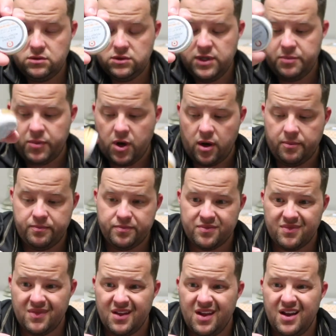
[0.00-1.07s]
Lip balm.
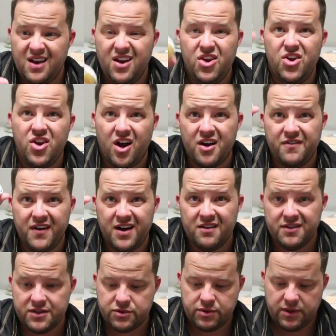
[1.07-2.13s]
Not a fan
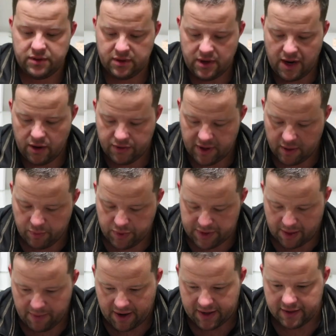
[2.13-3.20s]
of this one. I don't think I'll put
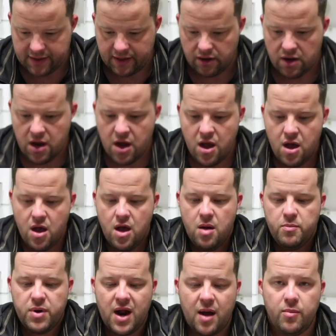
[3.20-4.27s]
that back in there.
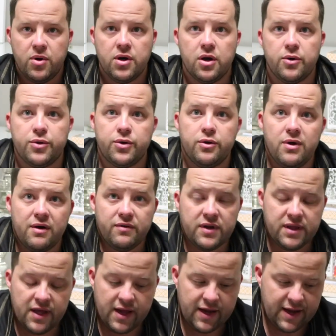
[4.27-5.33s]
But I'm going to go through
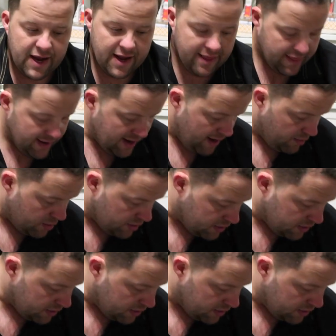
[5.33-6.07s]
everything and then I'm